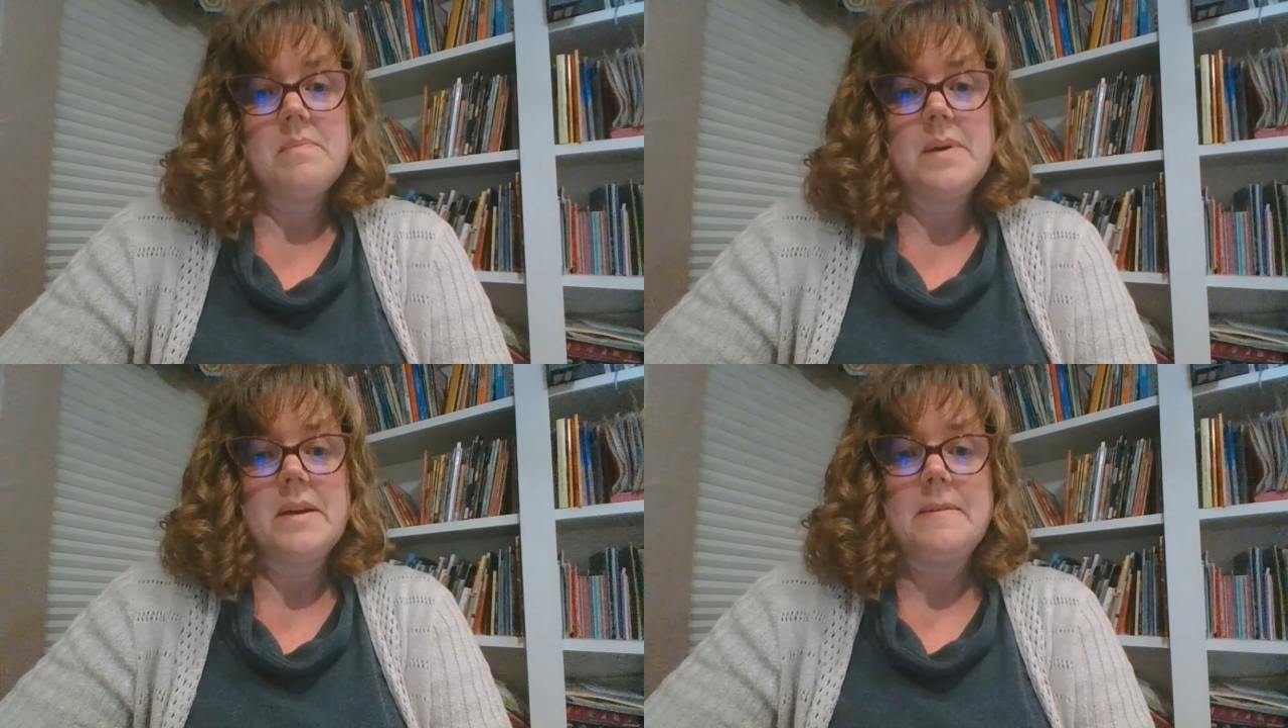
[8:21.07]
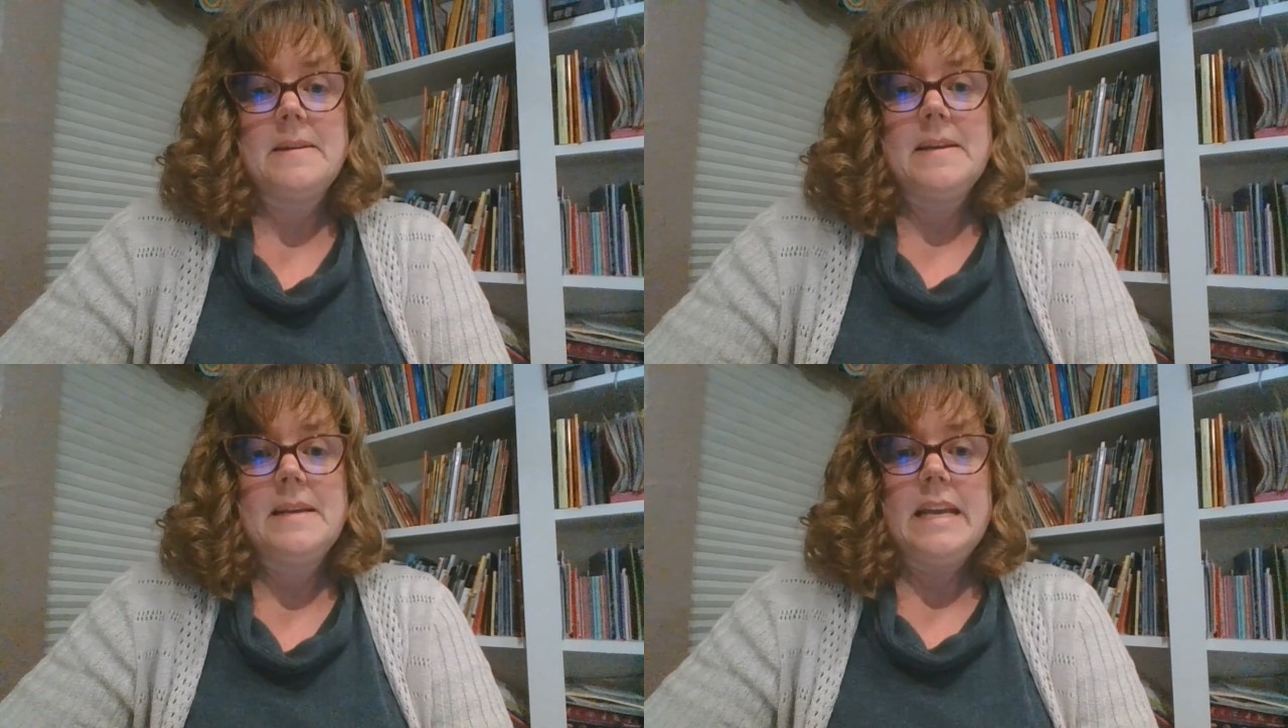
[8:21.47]
But
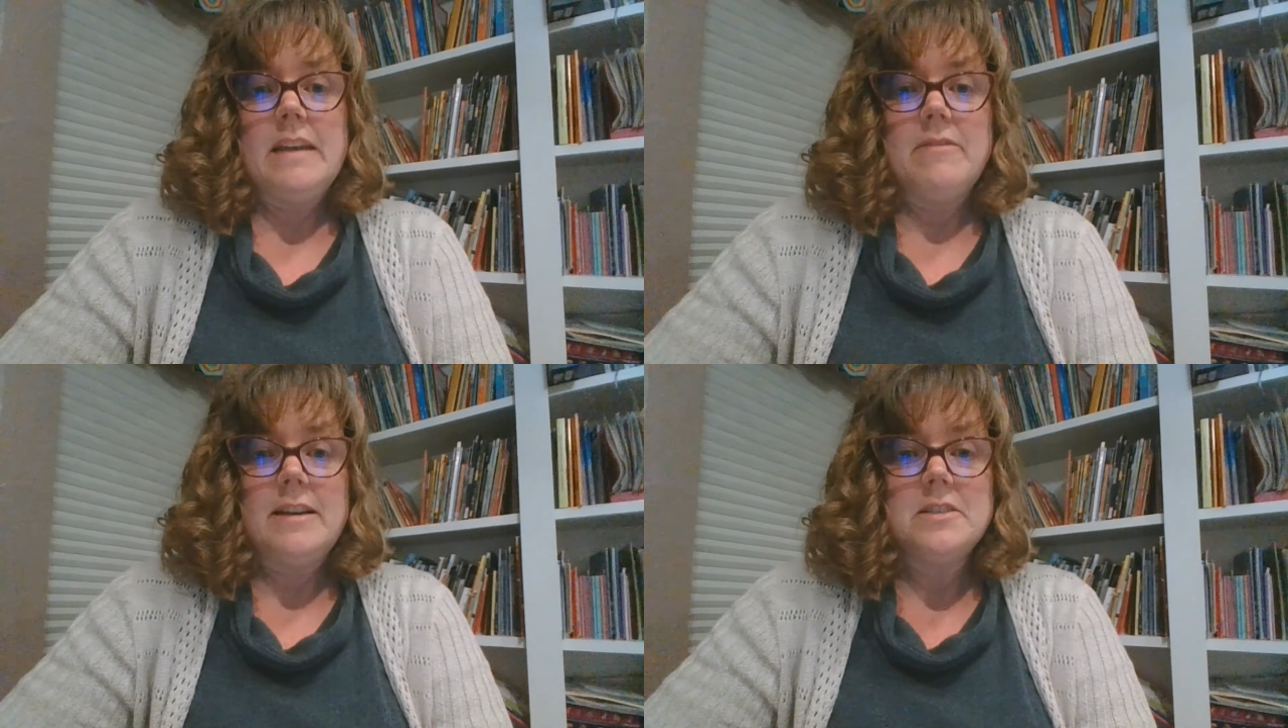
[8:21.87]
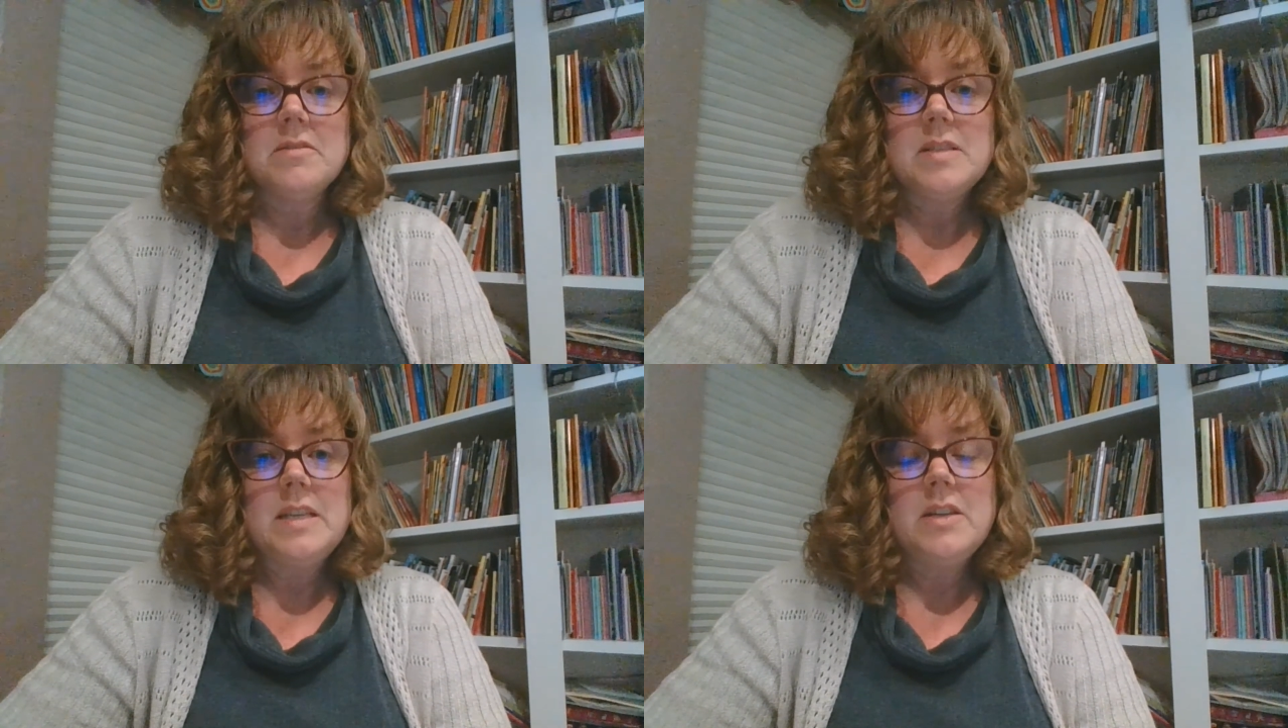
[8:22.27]
if I
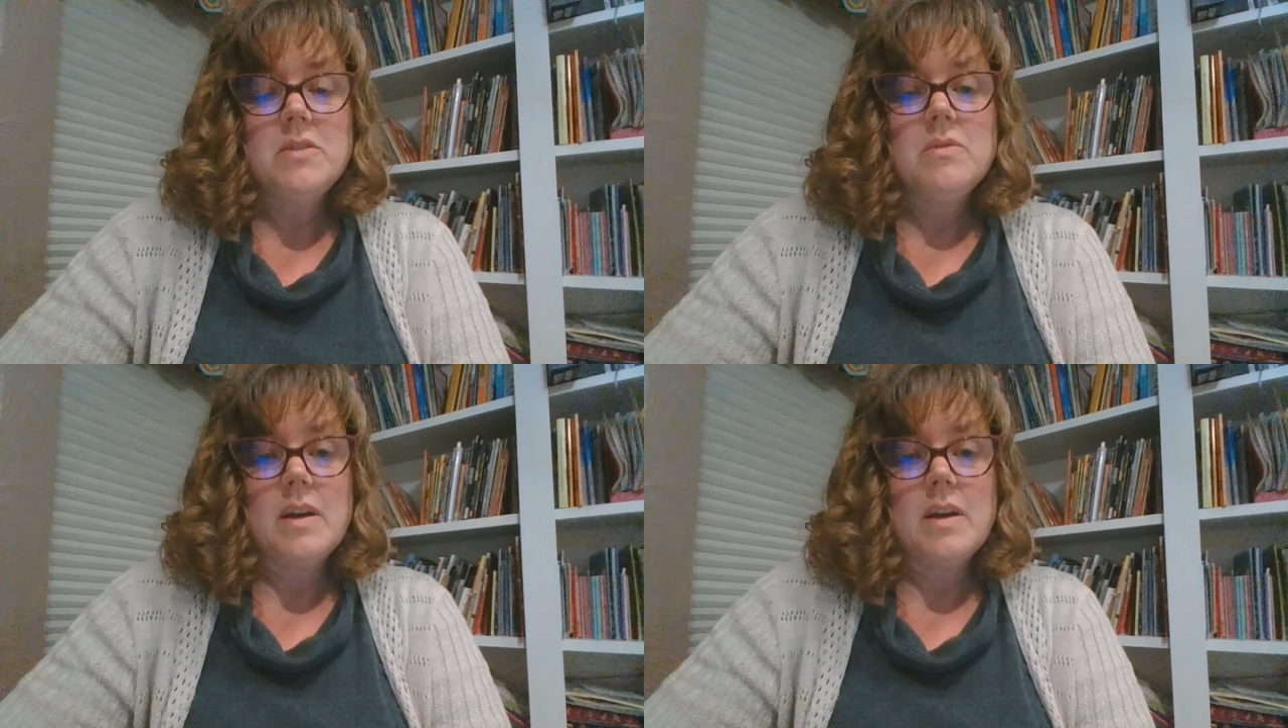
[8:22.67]
don't see you,